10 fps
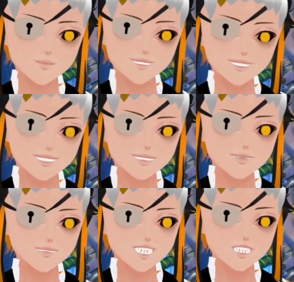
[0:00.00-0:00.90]
Okay,
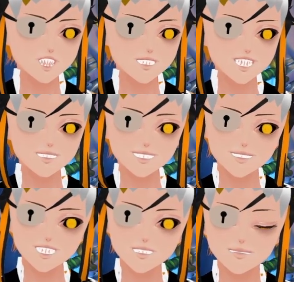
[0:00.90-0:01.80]
so they're probably going to get
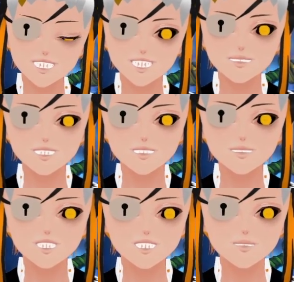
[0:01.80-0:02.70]
another shock spitter
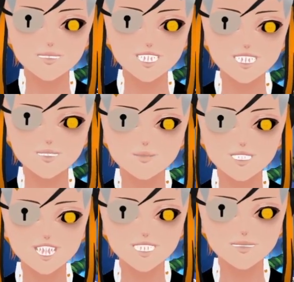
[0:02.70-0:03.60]
from their deck,
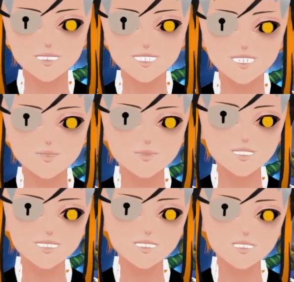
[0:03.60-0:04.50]
the Selective
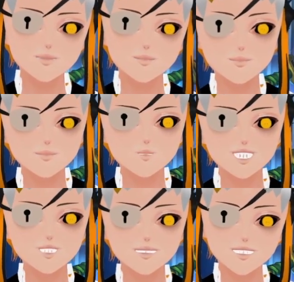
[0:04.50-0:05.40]
Breeder.
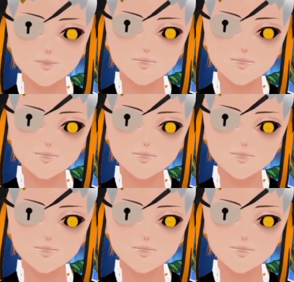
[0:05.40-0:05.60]
Devouring